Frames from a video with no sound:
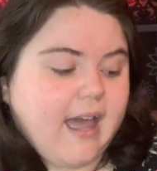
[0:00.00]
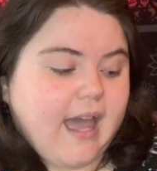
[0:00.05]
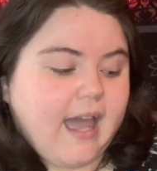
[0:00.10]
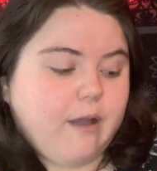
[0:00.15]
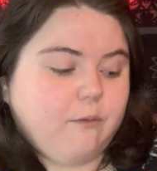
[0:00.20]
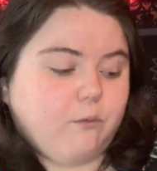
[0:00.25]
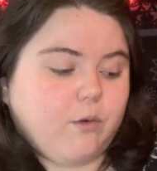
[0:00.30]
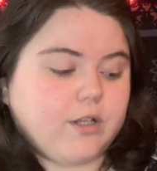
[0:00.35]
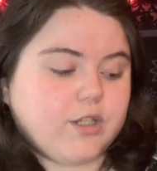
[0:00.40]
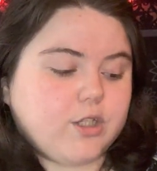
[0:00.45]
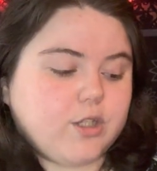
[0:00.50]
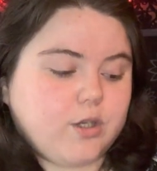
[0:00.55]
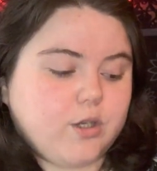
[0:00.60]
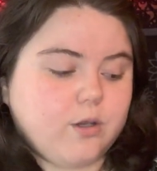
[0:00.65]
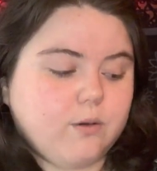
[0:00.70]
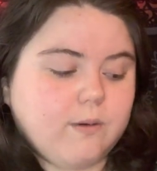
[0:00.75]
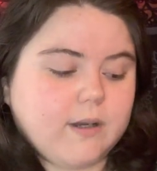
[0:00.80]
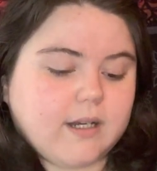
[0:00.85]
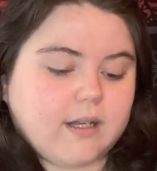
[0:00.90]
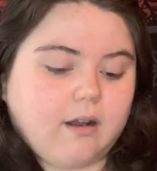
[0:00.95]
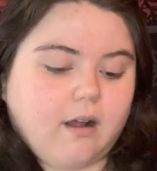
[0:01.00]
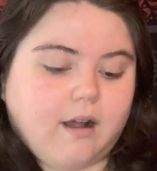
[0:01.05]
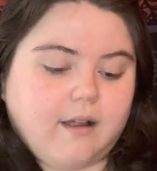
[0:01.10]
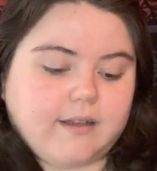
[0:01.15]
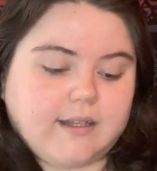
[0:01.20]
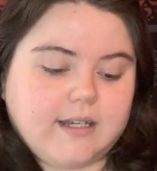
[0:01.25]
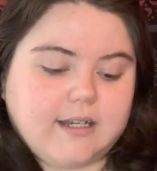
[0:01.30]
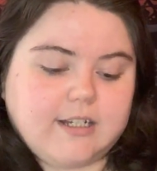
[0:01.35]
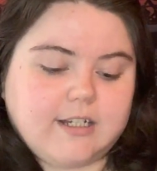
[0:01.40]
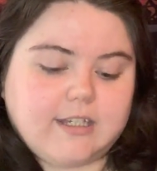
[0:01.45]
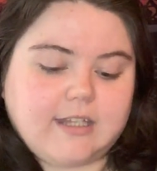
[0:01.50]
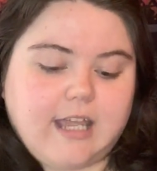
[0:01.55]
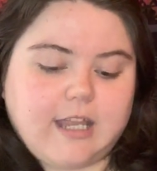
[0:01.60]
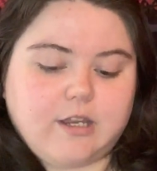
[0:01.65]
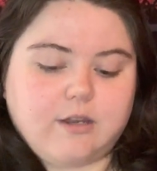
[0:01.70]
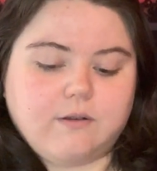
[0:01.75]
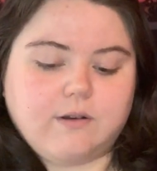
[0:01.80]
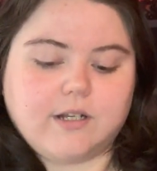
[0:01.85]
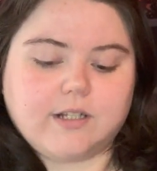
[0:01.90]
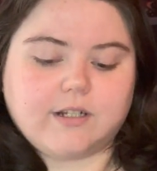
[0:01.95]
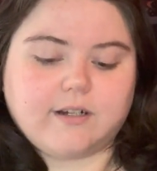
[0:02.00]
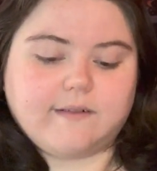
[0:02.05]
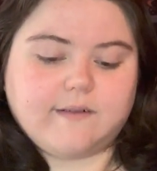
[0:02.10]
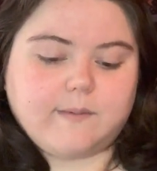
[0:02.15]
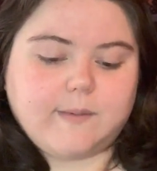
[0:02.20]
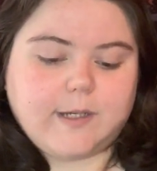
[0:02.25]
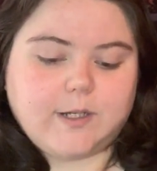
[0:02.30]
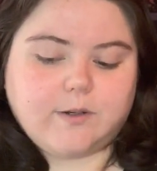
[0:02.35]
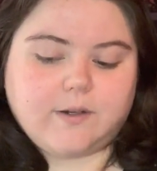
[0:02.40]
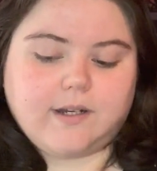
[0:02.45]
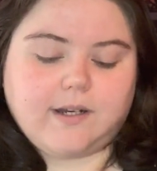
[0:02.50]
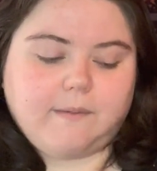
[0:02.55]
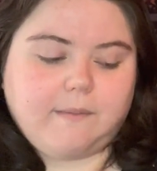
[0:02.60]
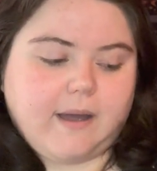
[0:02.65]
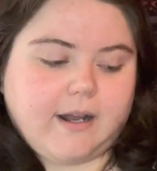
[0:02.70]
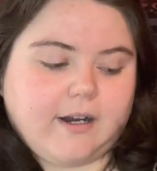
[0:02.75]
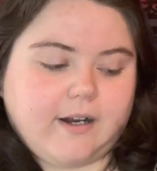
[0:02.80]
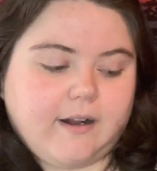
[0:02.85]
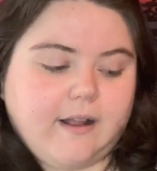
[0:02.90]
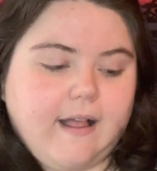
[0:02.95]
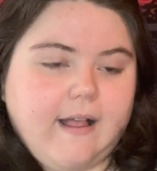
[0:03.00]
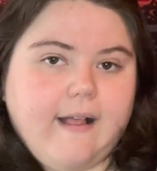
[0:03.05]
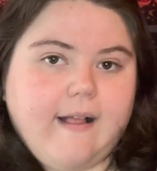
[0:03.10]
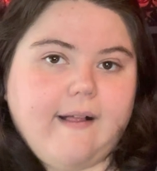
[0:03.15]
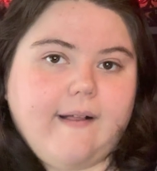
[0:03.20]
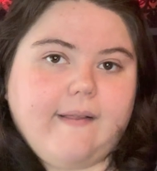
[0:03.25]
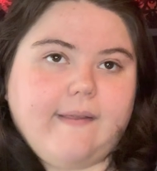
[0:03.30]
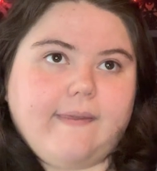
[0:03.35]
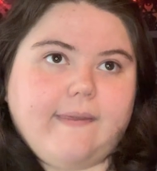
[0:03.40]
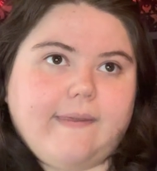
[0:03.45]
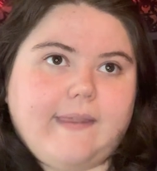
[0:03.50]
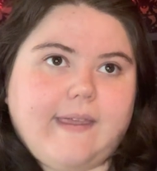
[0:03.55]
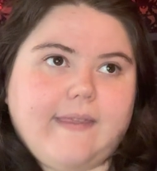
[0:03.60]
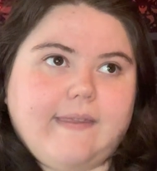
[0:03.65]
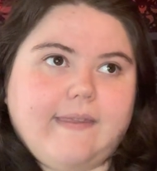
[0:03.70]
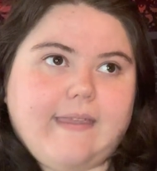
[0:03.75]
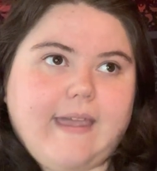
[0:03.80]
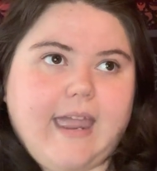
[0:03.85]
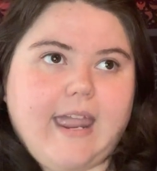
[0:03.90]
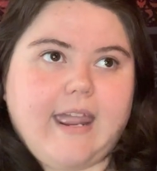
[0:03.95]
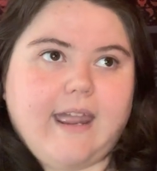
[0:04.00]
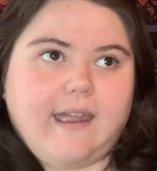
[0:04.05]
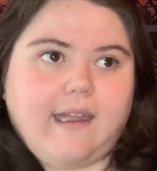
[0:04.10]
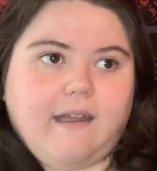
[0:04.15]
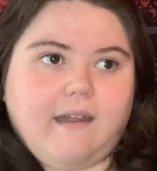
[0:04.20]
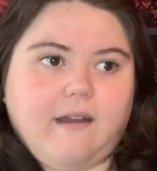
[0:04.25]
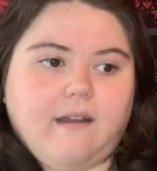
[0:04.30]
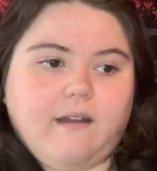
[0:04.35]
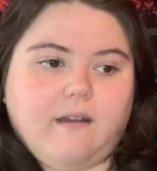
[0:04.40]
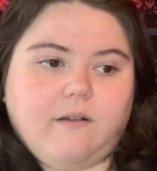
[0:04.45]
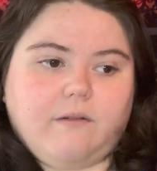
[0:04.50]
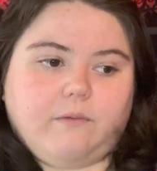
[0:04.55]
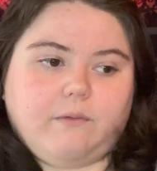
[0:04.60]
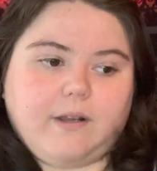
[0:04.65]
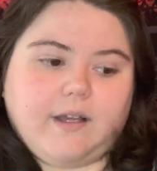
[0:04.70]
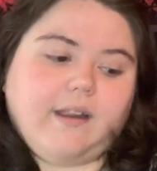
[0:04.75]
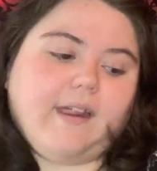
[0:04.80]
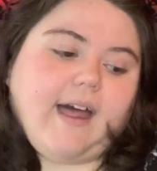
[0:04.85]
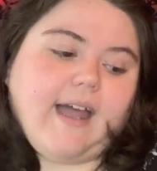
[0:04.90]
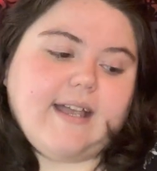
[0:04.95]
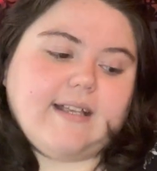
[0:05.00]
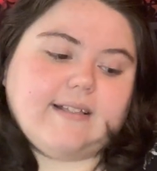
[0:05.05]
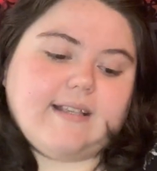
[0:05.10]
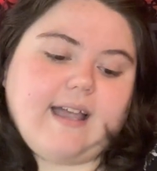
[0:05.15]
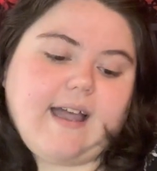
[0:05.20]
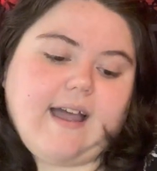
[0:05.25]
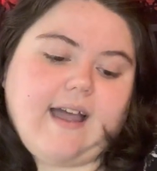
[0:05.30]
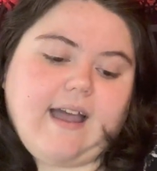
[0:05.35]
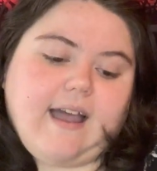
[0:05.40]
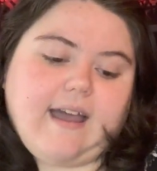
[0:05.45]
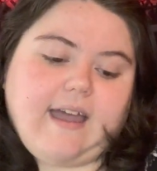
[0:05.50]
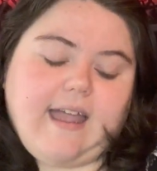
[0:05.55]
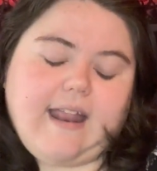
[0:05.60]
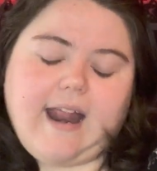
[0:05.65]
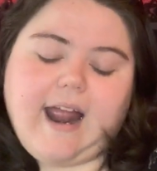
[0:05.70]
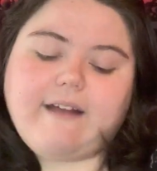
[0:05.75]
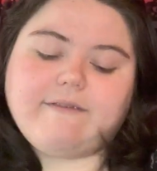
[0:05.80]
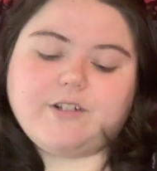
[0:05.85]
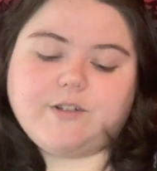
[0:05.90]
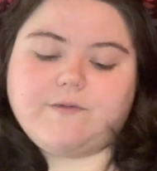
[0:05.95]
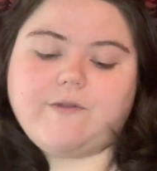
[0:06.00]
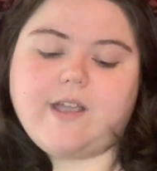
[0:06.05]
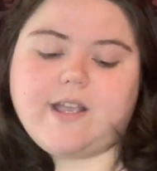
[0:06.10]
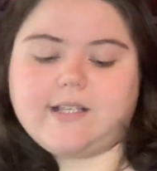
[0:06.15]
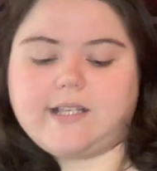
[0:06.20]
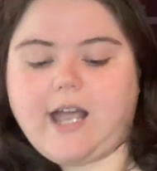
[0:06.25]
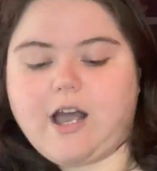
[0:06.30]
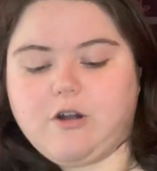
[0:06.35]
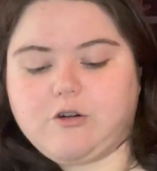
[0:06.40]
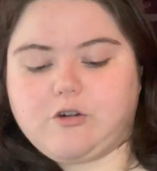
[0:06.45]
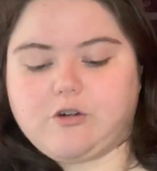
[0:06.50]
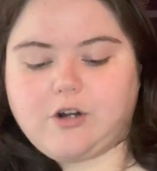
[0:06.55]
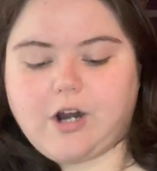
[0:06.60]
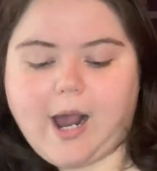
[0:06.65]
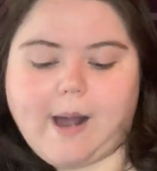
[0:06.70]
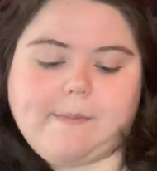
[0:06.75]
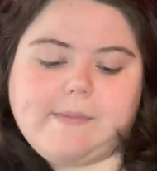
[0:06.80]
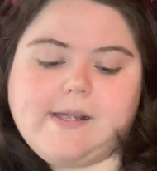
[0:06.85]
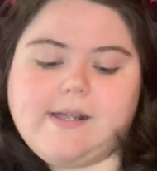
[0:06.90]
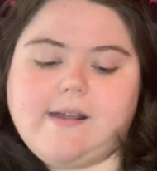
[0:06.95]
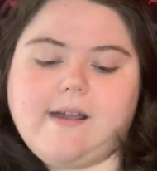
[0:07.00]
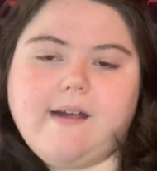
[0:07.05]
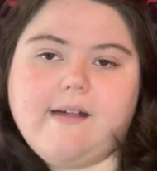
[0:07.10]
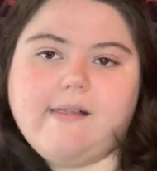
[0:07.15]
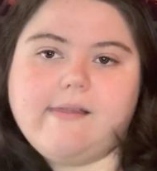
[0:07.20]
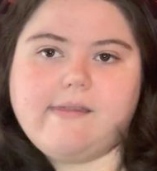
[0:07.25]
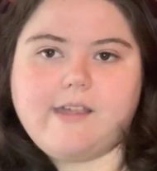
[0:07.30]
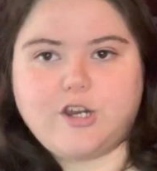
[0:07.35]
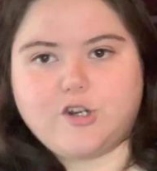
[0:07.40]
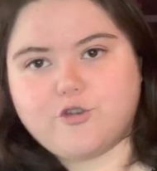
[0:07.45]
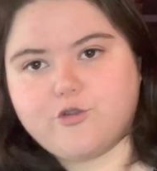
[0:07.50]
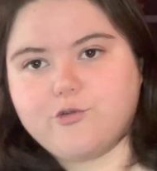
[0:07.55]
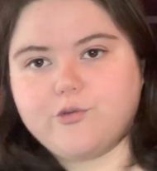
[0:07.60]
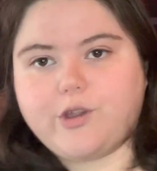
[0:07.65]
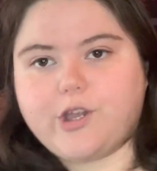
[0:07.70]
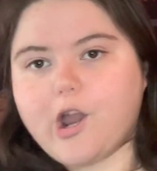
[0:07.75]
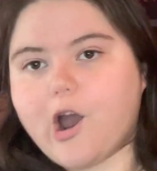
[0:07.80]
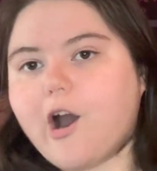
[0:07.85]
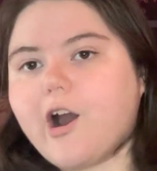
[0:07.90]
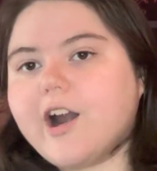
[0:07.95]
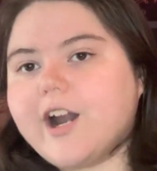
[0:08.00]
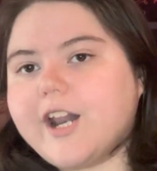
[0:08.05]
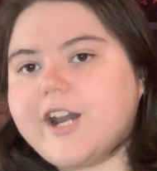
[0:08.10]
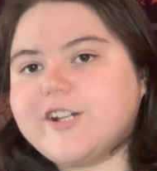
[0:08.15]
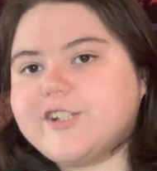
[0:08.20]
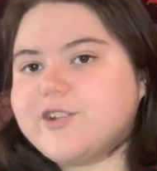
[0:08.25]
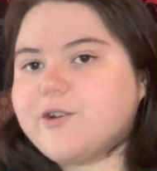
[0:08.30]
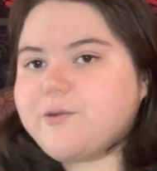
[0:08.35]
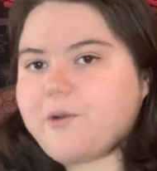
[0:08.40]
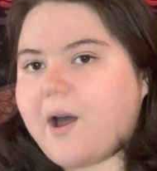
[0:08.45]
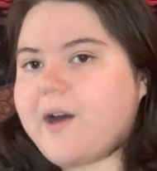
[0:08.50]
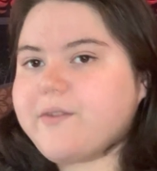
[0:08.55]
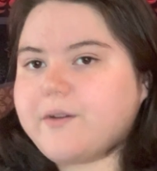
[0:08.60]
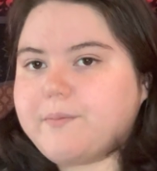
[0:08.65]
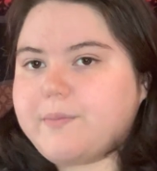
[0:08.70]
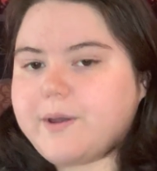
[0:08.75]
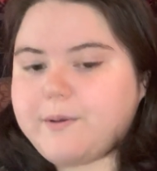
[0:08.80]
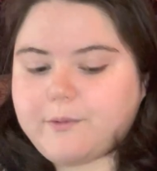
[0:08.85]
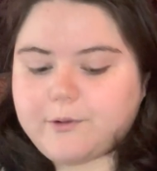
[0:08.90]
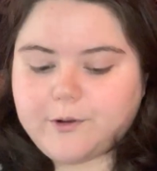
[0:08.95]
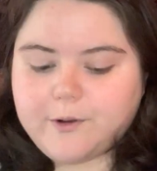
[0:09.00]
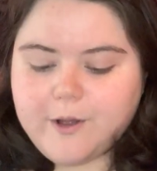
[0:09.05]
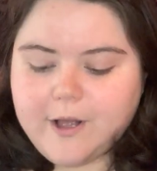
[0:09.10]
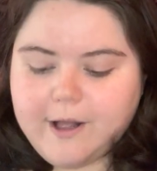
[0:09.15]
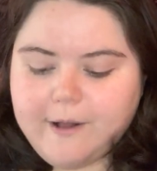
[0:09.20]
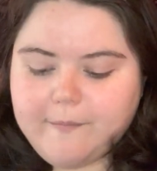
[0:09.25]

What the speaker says: And once you acknowledge that you deserve to be treated better, then they realize and have to face how crappy they truly are, and so do other people.